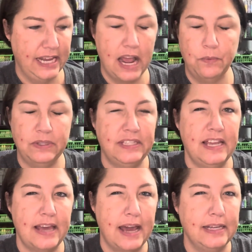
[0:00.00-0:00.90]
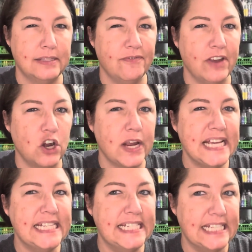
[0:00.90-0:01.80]
I would say that it's
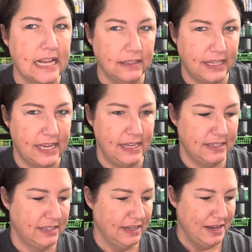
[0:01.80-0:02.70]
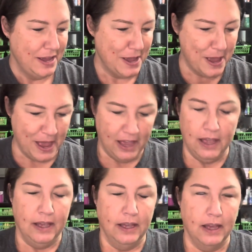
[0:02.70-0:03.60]
very delicate.
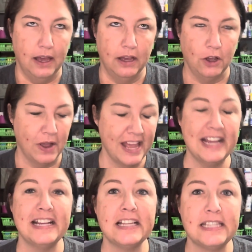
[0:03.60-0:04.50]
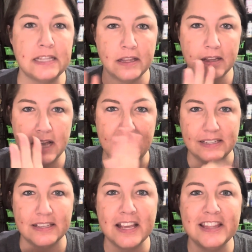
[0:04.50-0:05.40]
Oh,
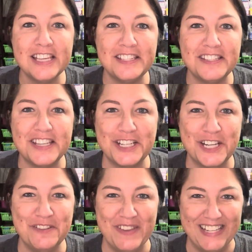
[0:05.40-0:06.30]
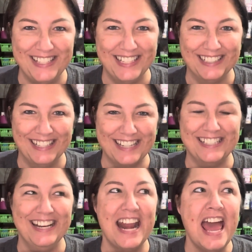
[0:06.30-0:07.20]
guys, this is such an amazing
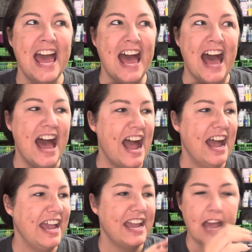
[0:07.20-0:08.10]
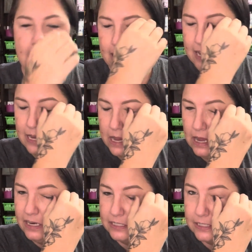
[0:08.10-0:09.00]
collection. I
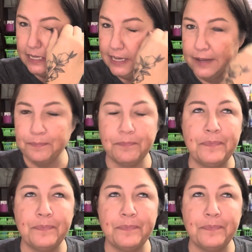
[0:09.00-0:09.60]
honestly,